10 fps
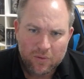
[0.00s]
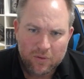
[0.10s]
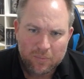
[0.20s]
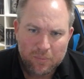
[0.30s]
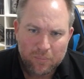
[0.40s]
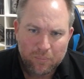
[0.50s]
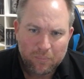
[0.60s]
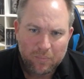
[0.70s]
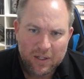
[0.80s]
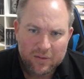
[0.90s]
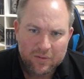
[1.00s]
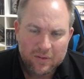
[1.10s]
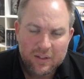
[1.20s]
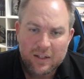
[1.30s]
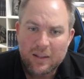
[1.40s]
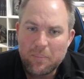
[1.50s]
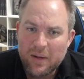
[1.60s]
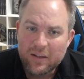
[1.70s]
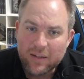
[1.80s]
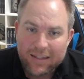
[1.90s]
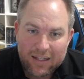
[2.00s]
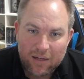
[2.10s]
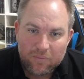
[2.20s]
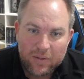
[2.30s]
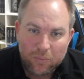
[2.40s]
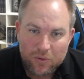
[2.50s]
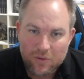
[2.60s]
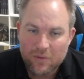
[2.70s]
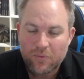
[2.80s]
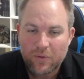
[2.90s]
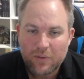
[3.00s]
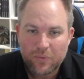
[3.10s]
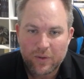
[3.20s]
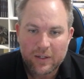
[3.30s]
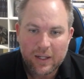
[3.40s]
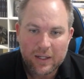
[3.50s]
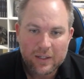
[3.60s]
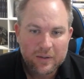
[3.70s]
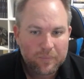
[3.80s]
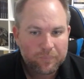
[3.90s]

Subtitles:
lots of people's mouses. And then the mouse they loved, they were using forever and a day,